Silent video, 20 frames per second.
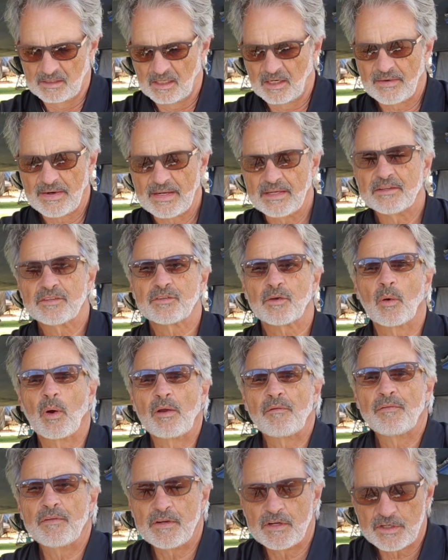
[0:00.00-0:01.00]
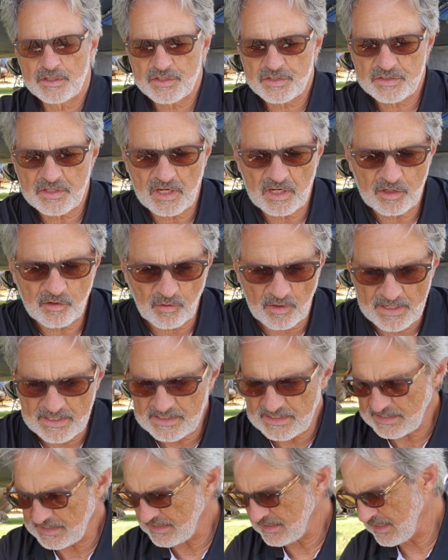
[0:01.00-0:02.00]
All right, so I finished
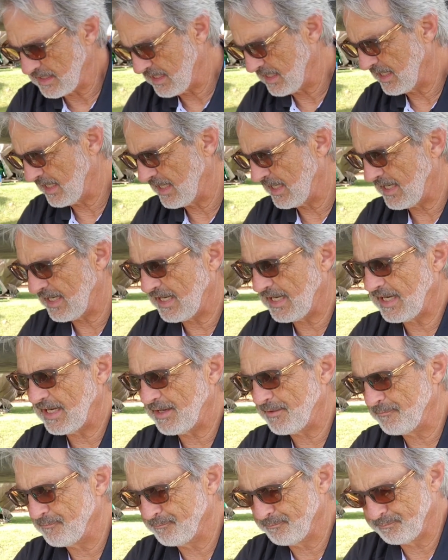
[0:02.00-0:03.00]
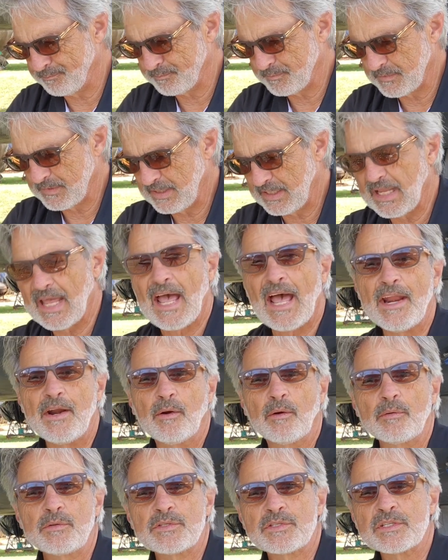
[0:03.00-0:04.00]
grinding the
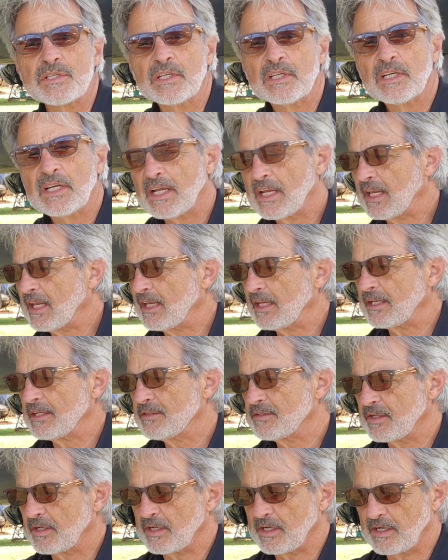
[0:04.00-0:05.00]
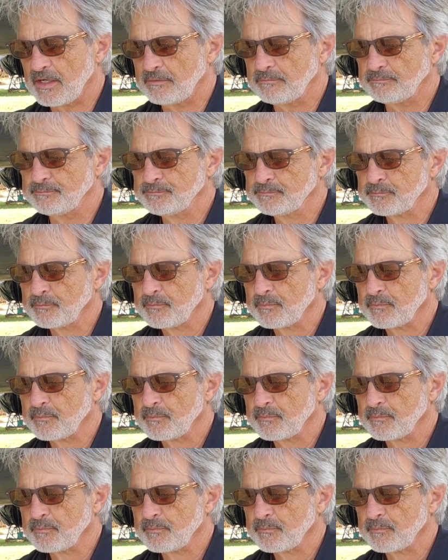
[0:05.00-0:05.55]
anodes, and